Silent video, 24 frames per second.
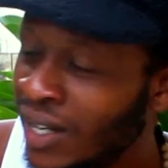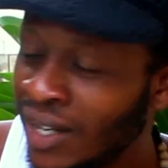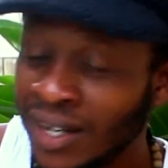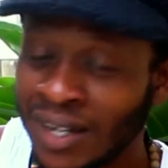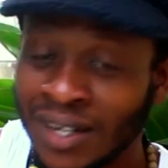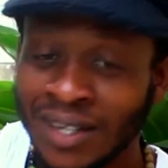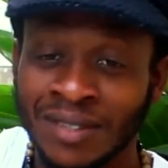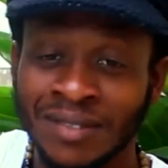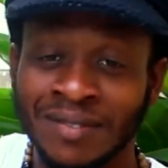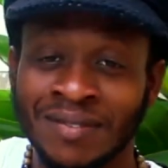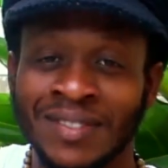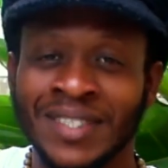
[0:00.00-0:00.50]

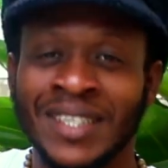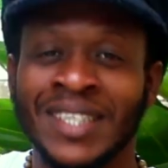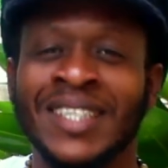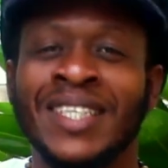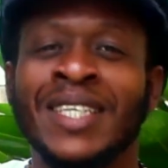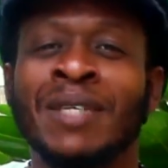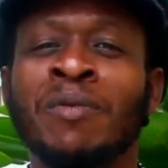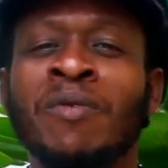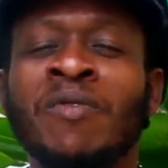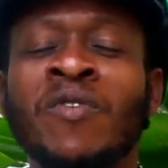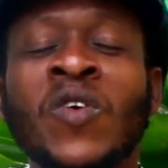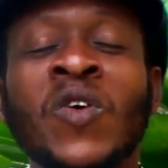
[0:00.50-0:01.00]
Ah,
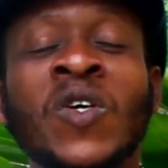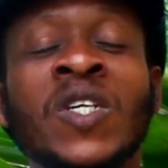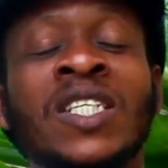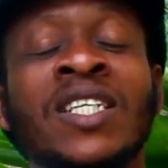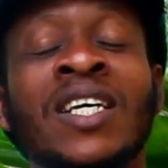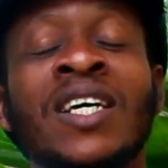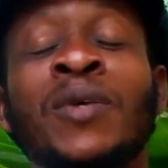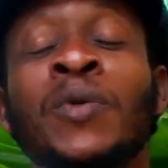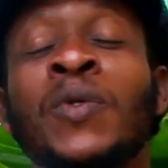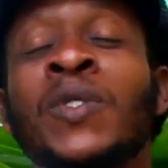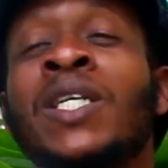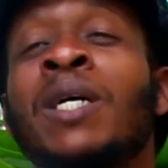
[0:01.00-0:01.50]
I think my
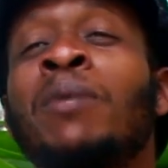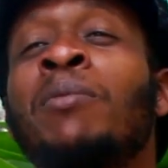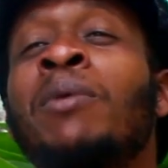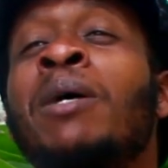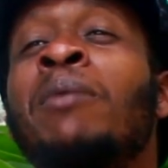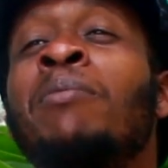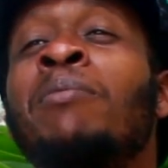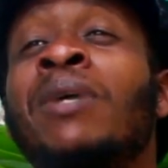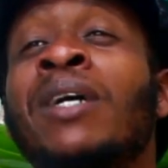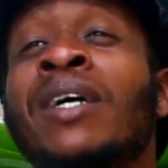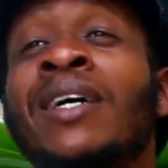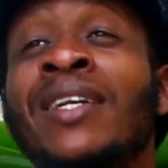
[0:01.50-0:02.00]
first song was
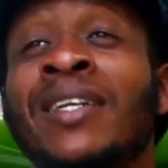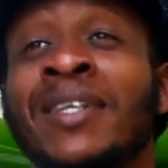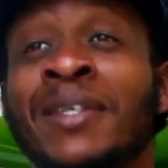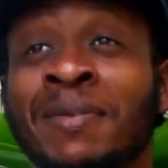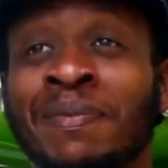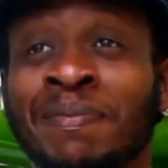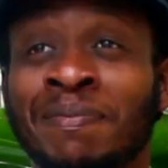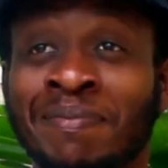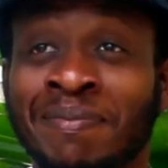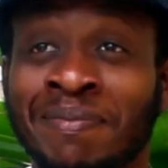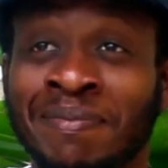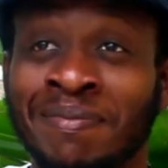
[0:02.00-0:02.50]
about Mali.